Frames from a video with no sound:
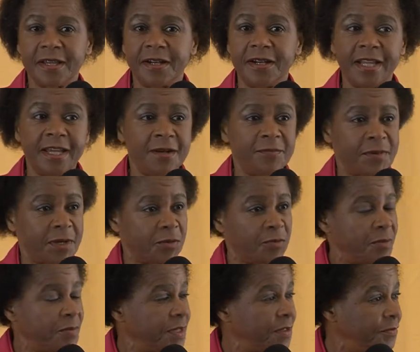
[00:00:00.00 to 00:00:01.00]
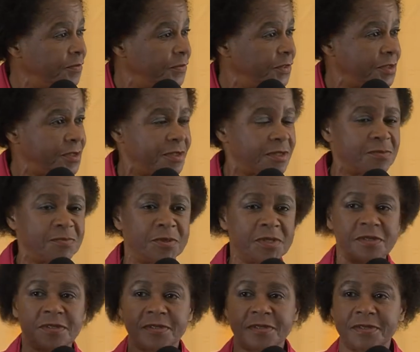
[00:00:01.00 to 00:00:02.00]
led by women versus
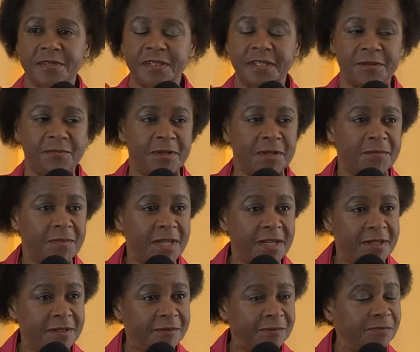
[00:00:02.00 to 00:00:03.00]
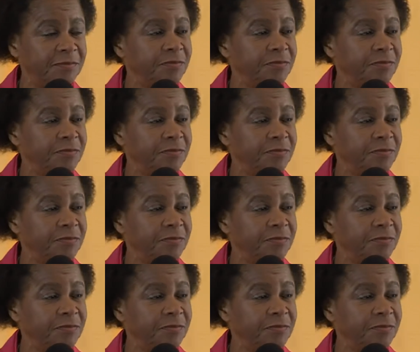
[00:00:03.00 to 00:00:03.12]
businesses led by men,